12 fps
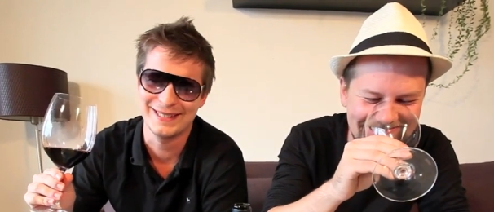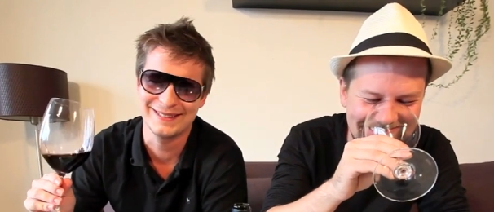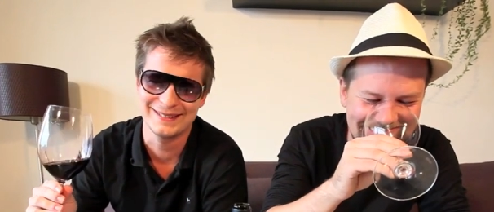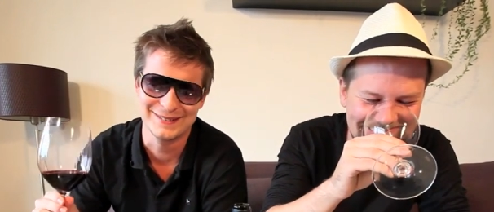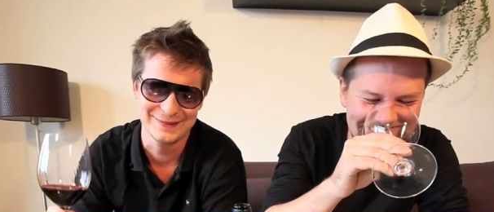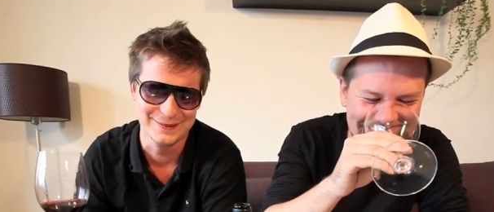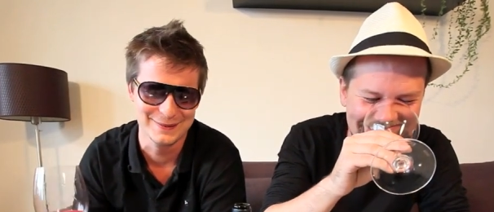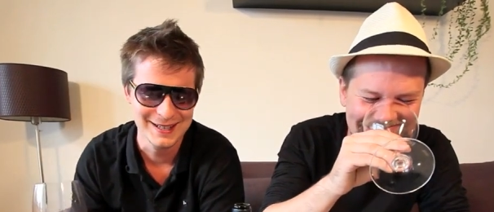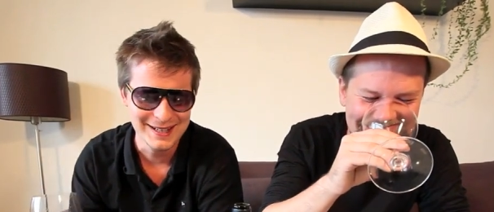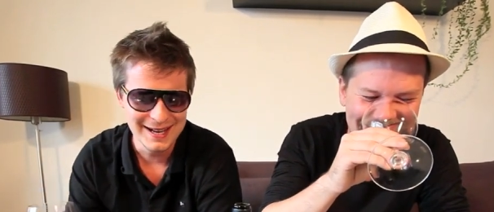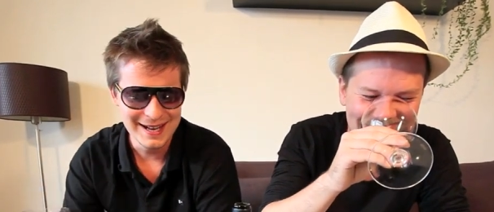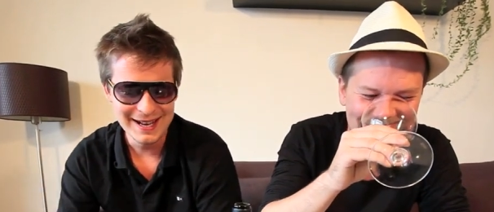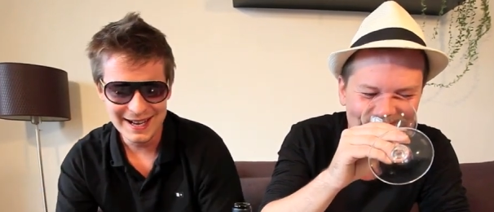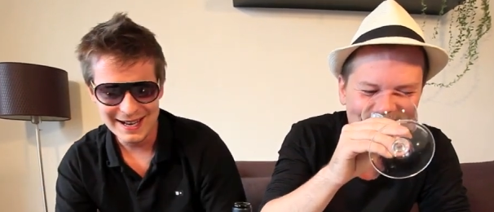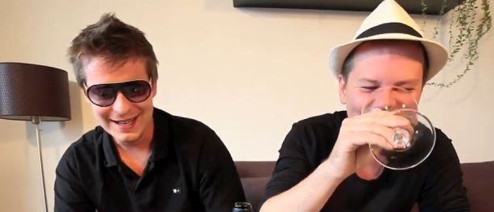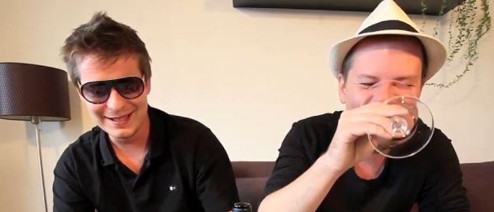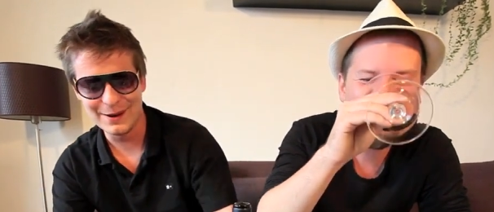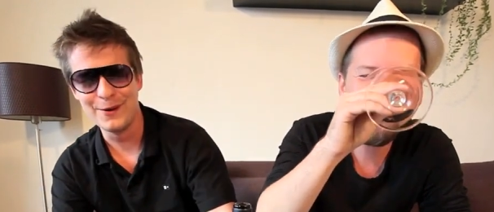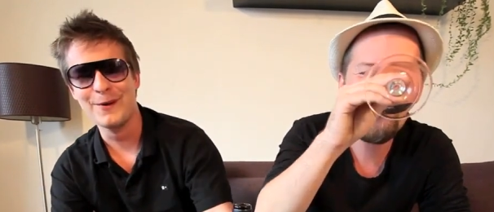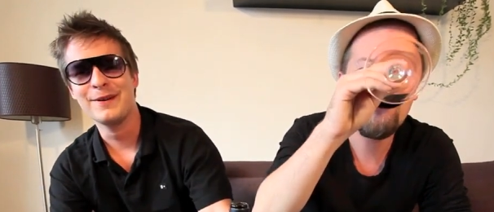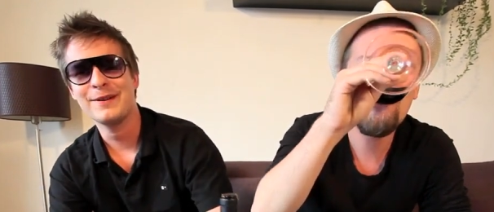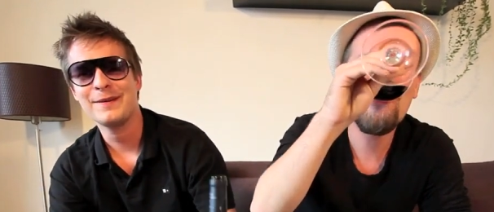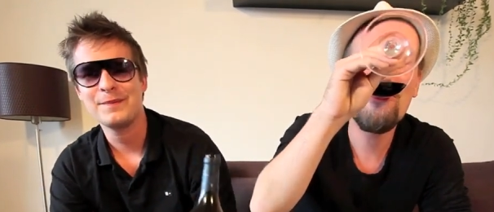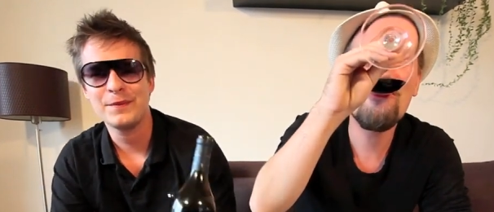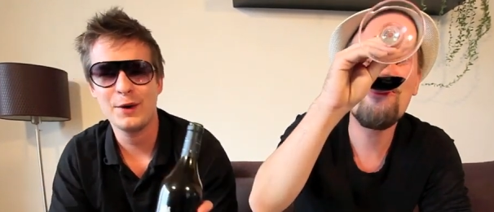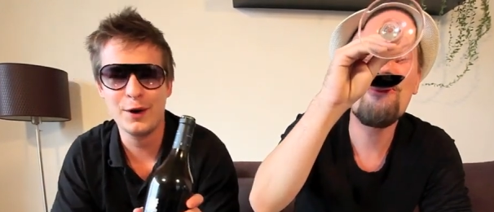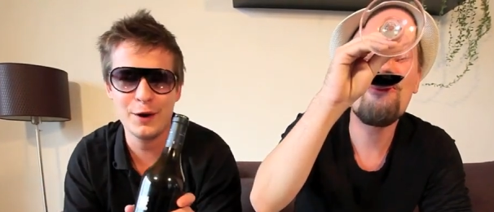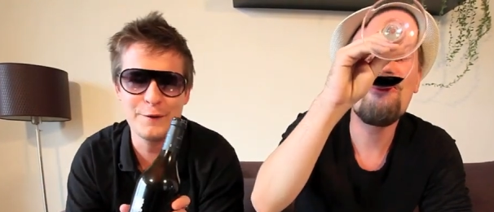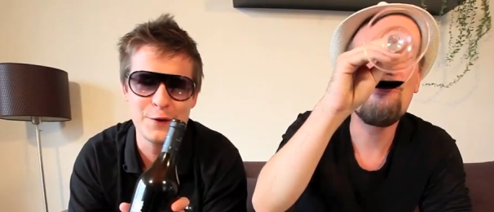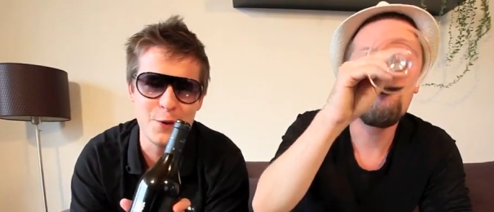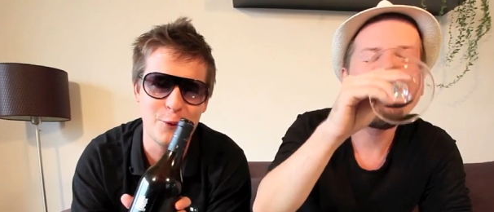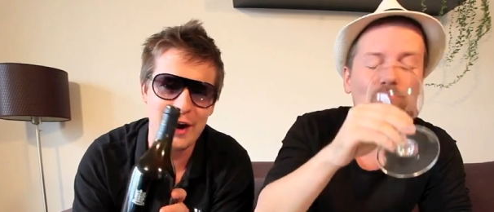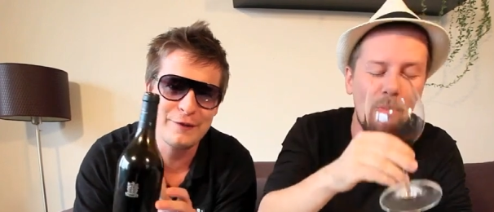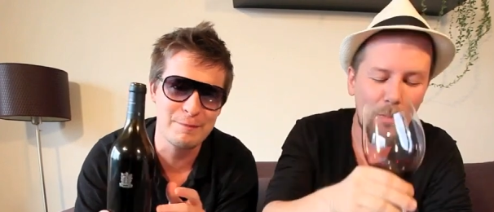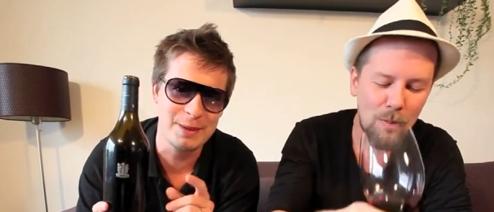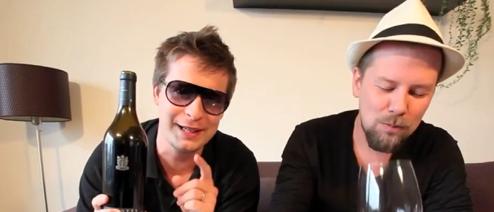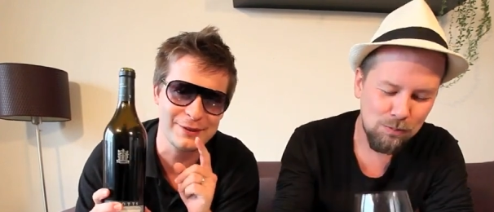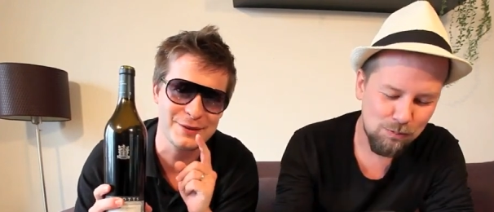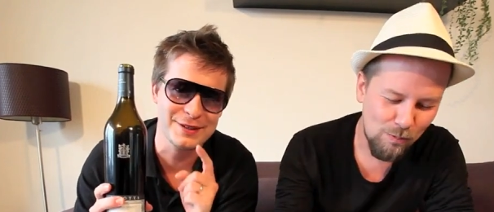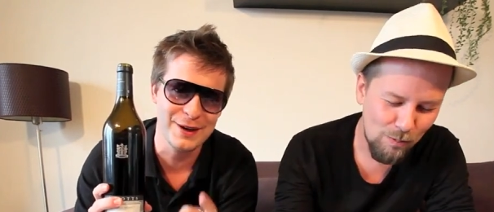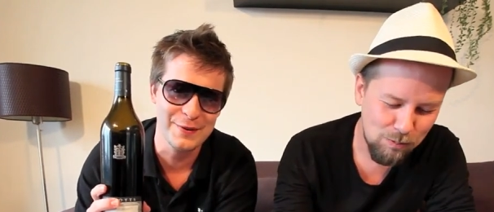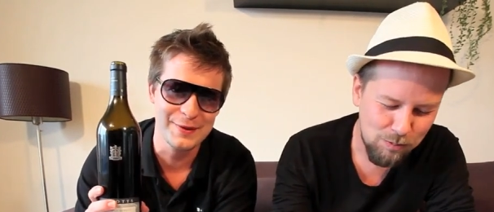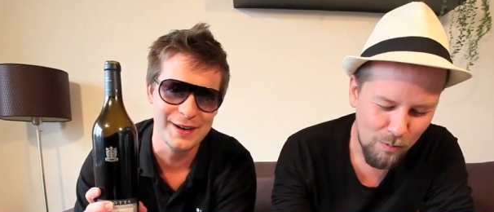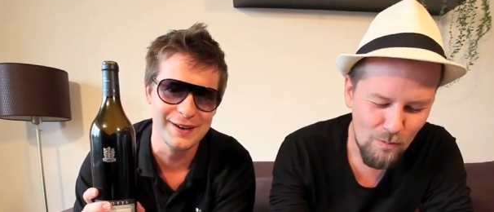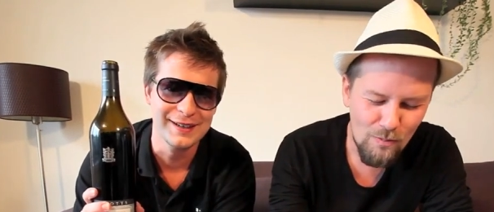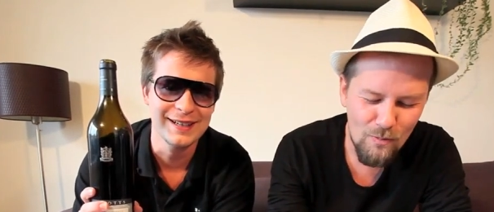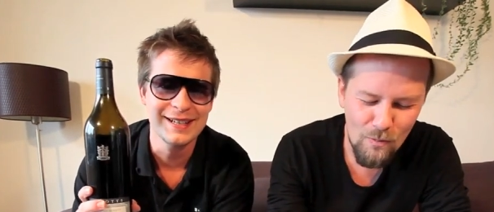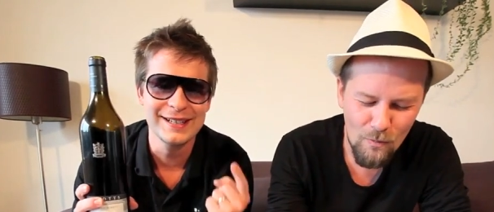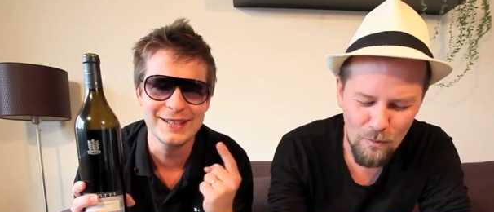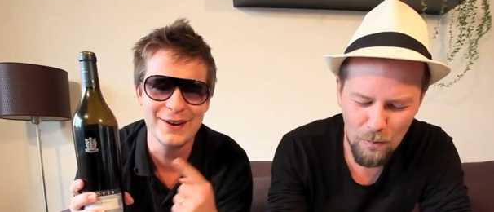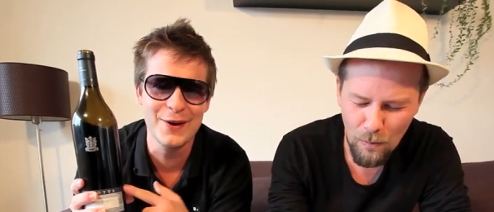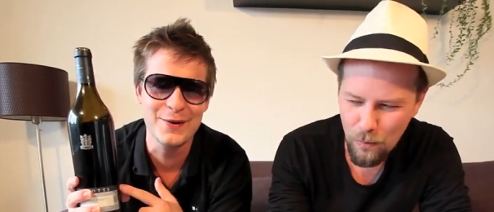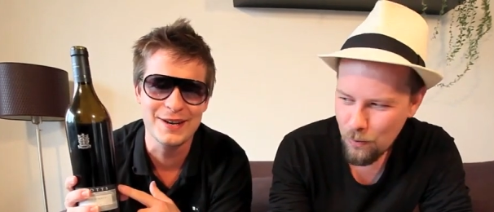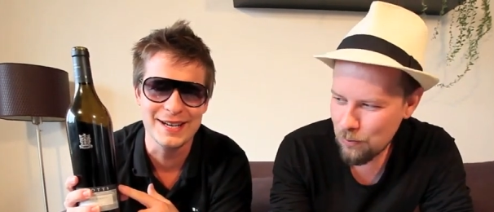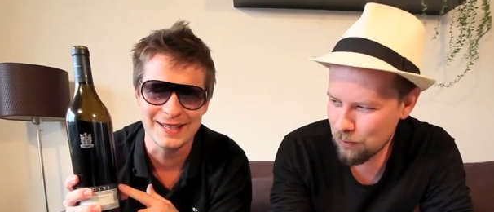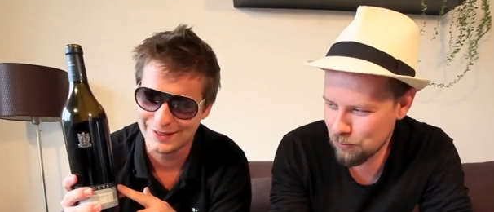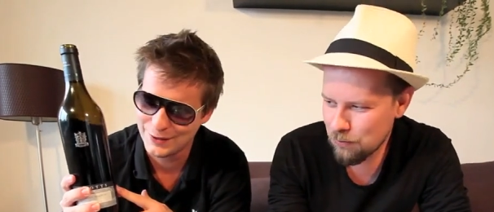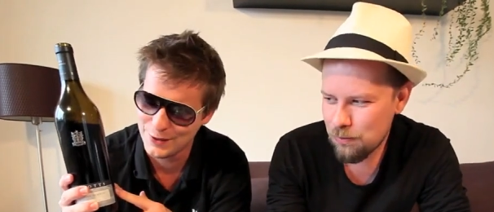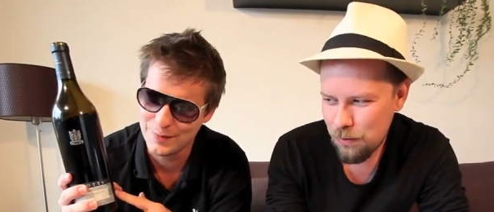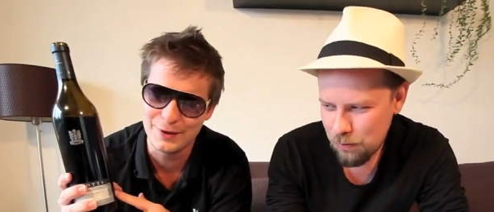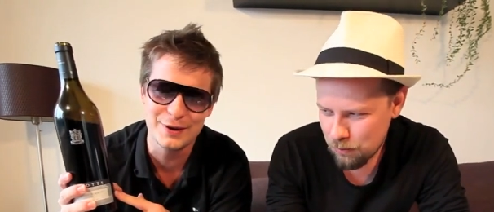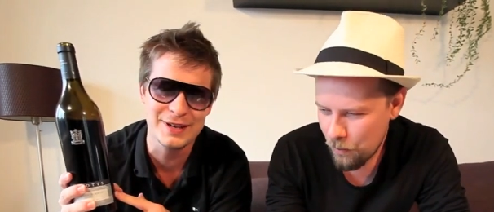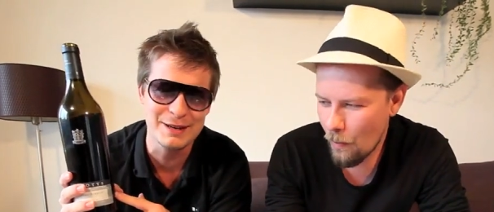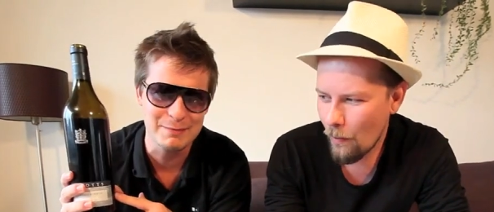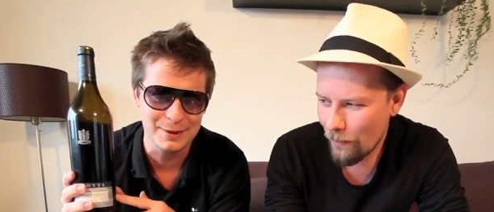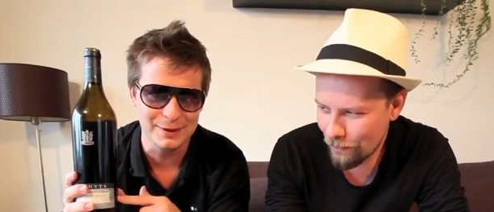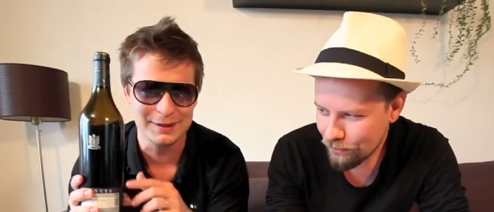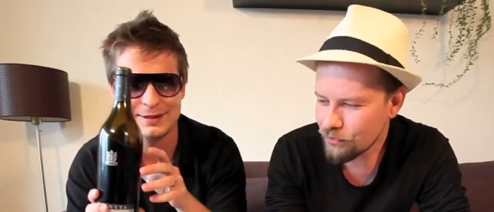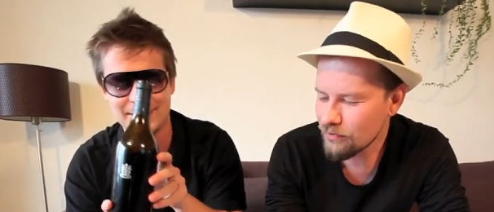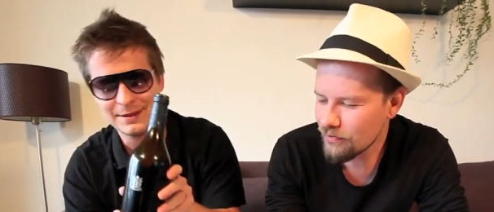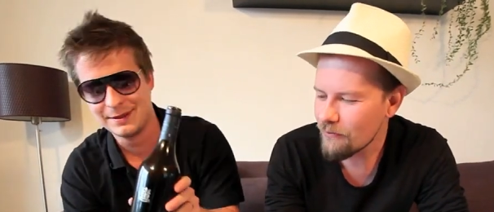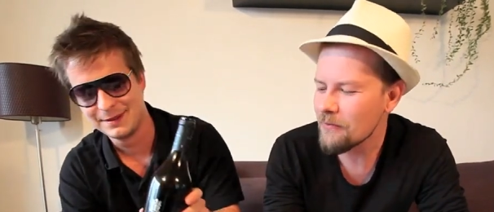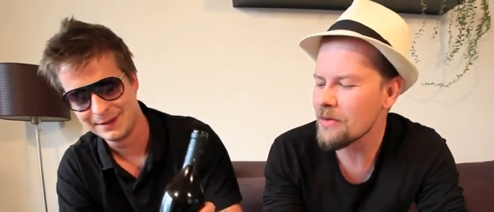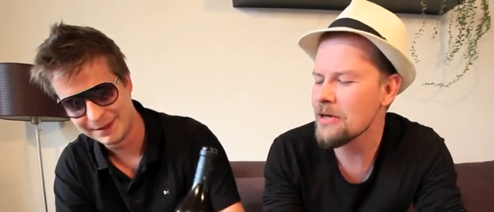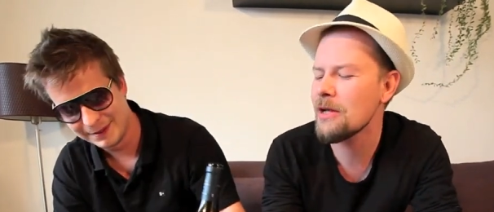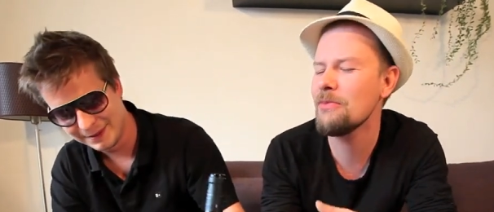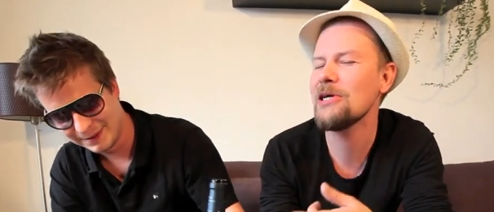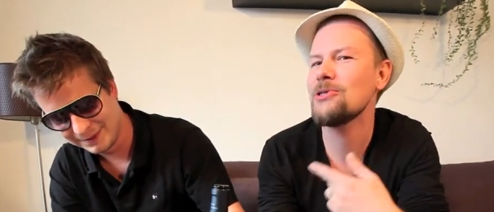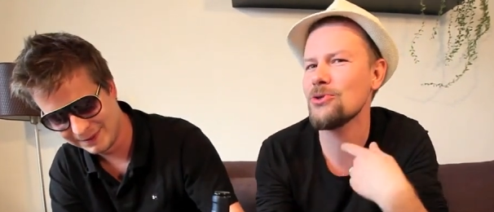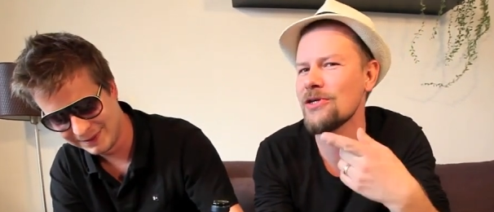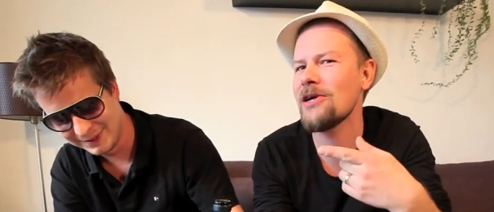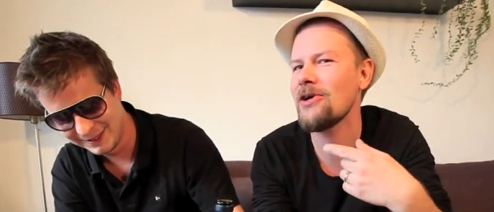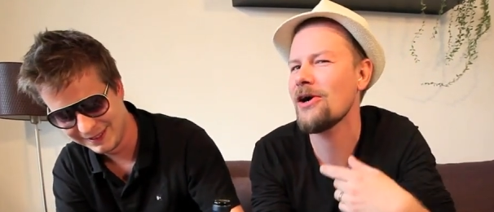Speaker 1: beater. so, all of you wife beaters out there, go get cumulonimbus.
Speaker 2: And meet you in a